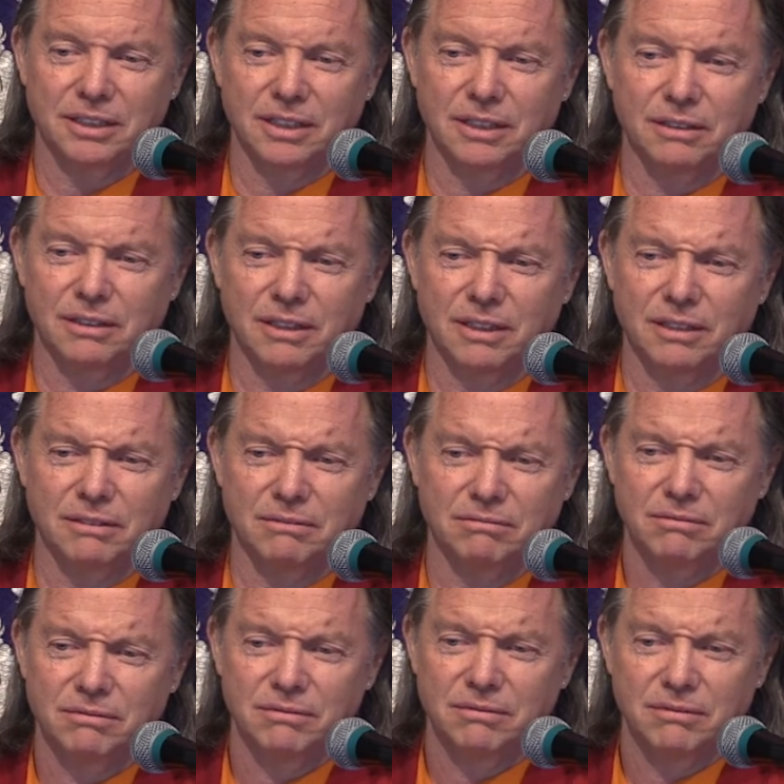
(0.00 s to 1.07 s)
They're all
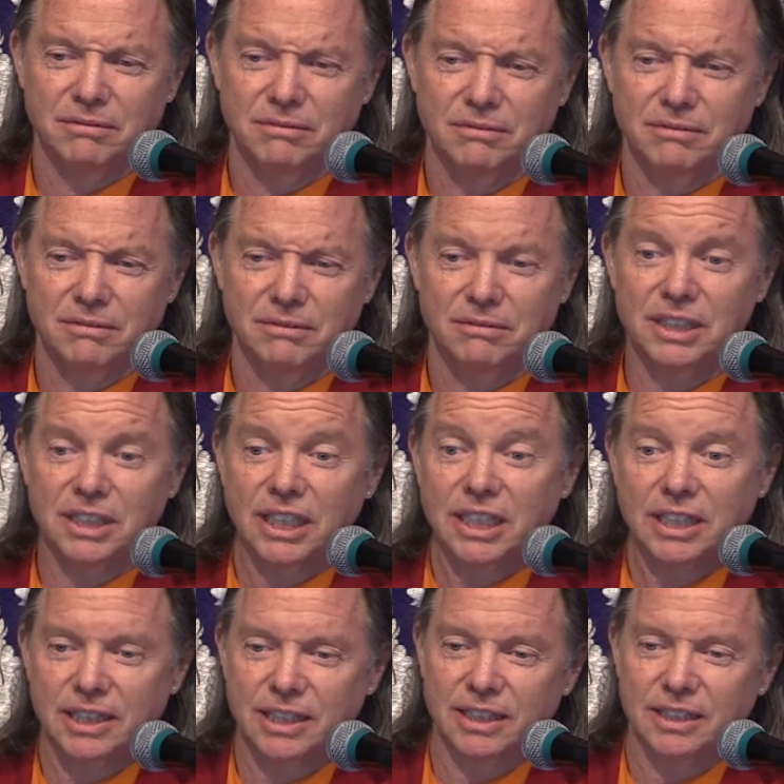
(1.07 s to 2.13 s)

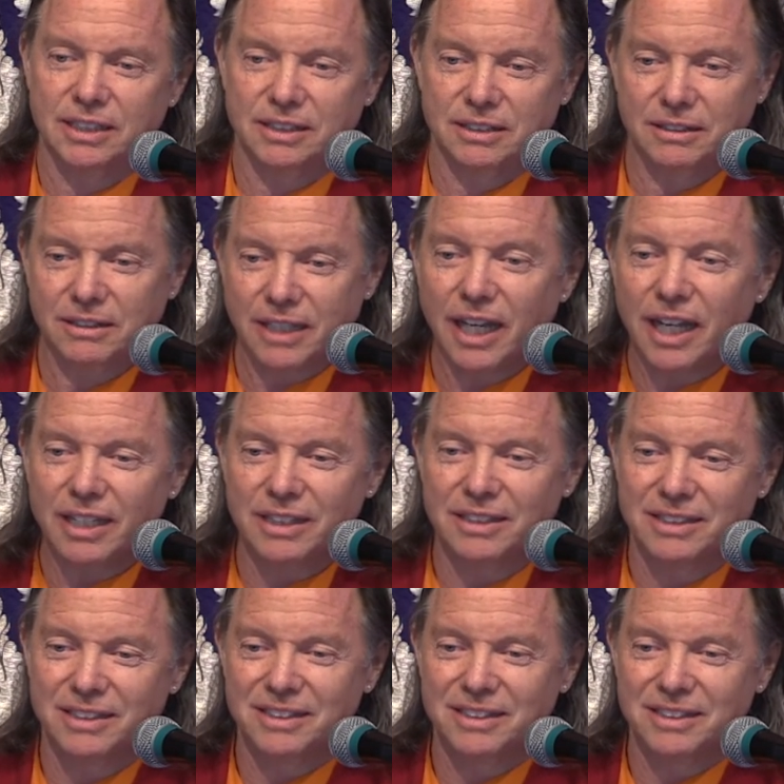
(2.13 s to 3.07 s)
ridiculous. Okay?